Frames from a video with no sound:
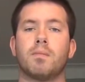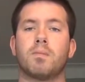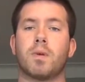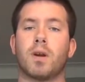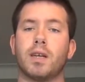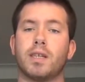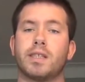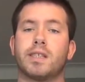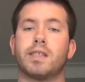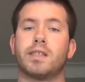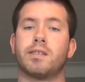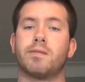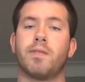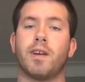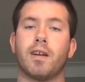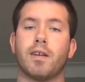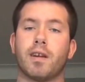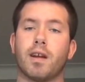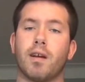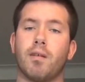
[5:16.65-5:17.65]
Prices
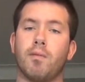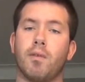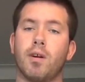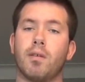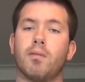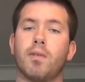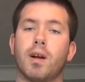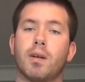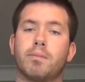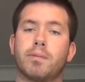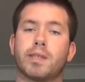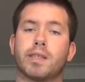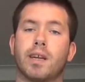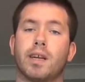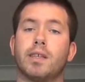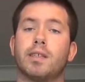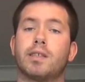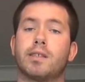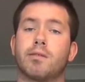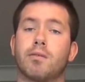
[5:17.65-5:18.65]
vary on what
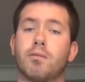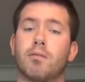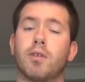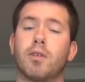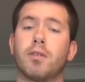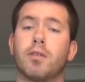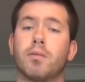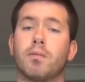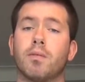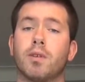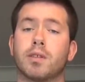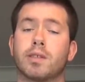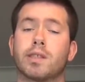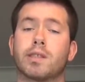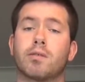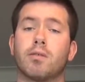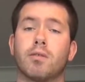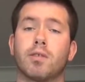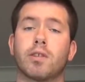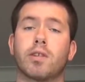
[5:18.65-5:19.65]
websites or what
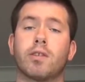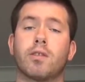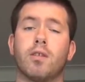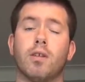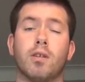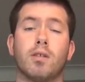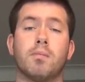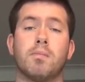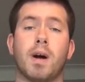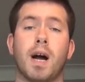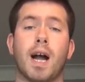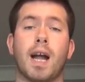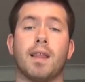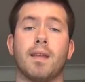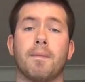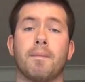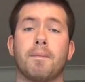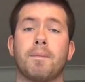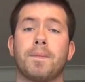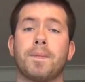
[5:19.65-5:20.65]
stores you go to buy
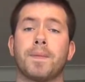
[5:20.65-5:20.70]
them.